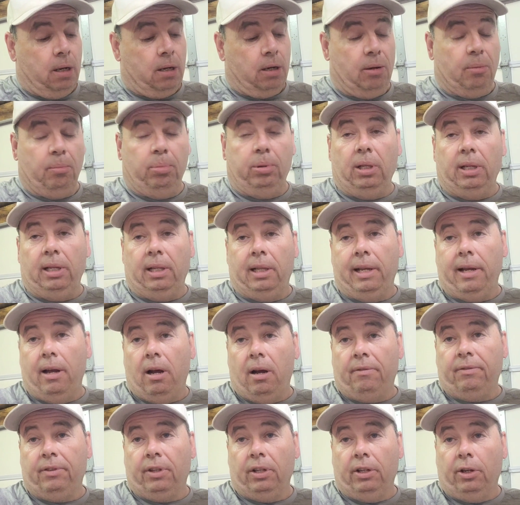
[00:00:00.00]
completely
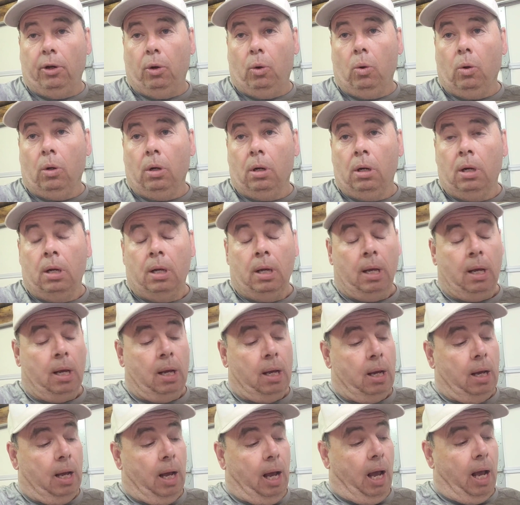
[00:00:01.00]
off the door.
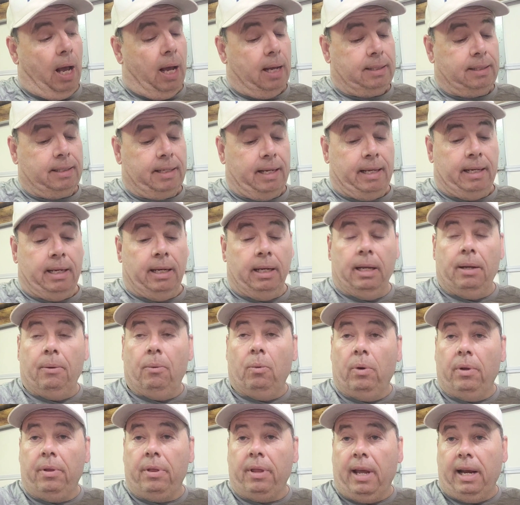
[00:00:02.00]
I sanded it
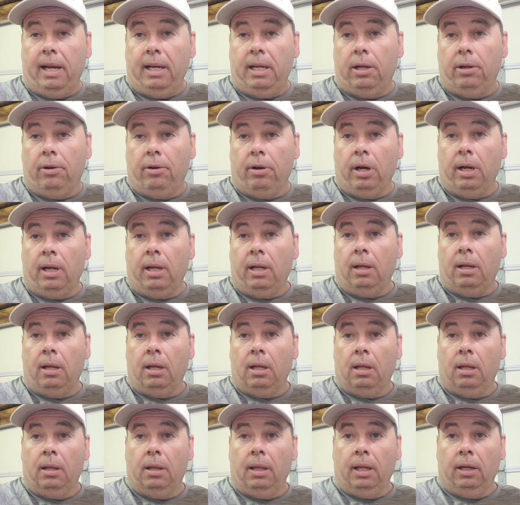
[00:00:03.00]
with 80 grit,
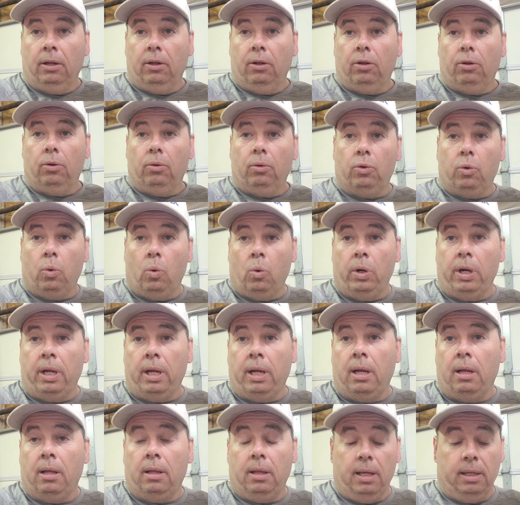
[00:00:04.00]
then
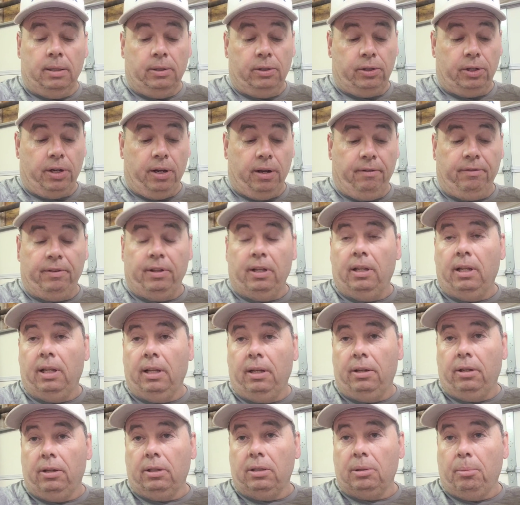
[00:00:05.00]
220, then scuffed it,
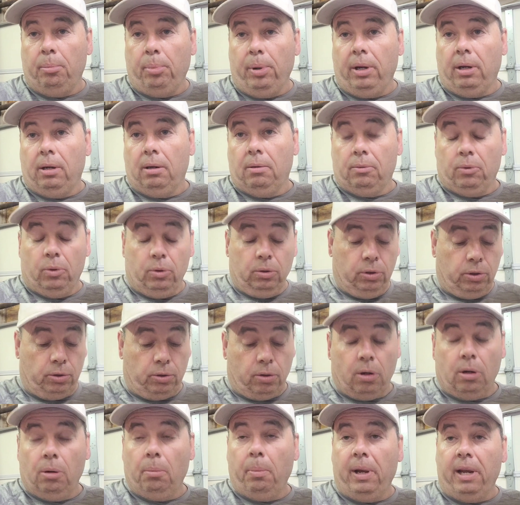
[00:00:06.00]
then took some real
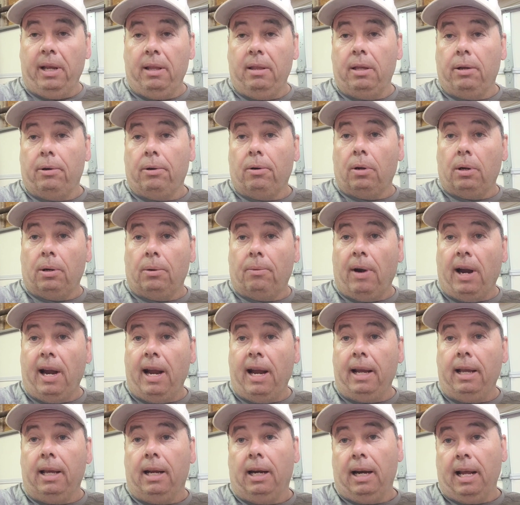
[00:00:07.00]
strong paint thinner on a
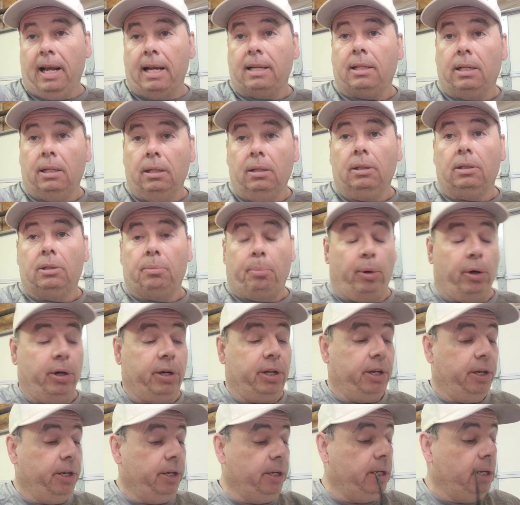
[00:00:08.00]
rag, and it actually looks
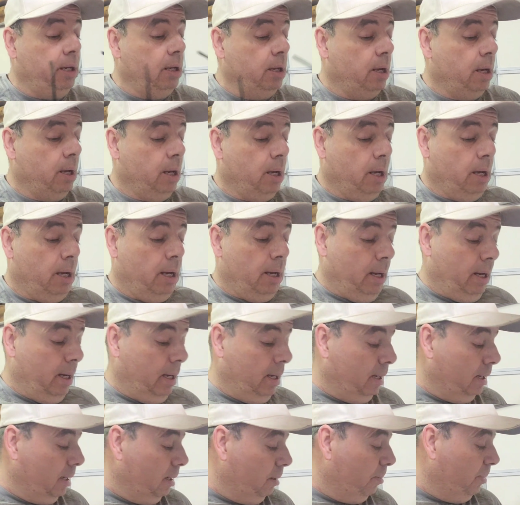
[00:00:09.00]
pretty good.
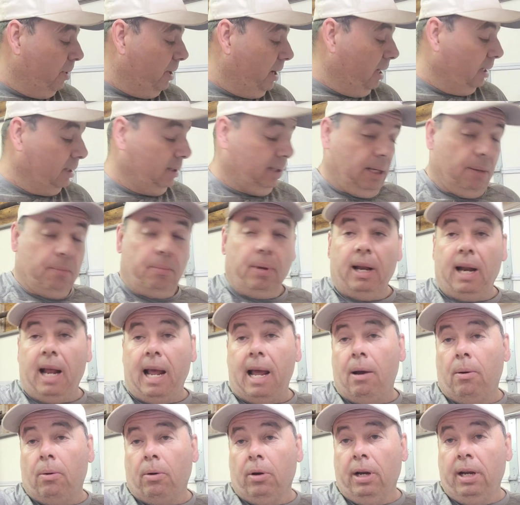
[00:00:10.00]
But like I said, about an
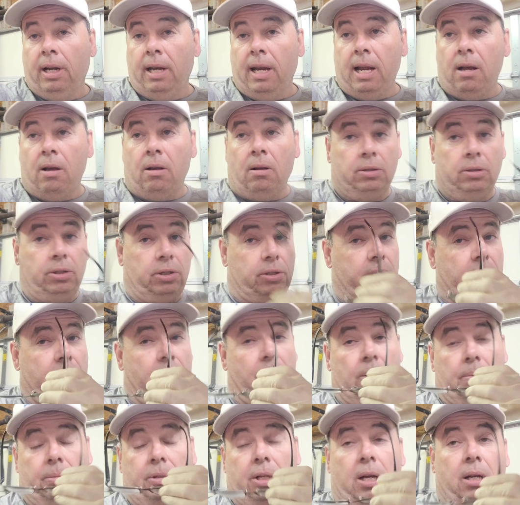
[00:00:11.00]
hour in now. Show you
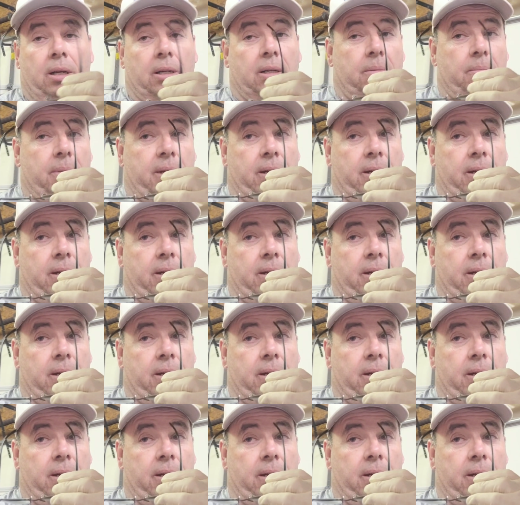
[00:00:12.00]
what I'm talking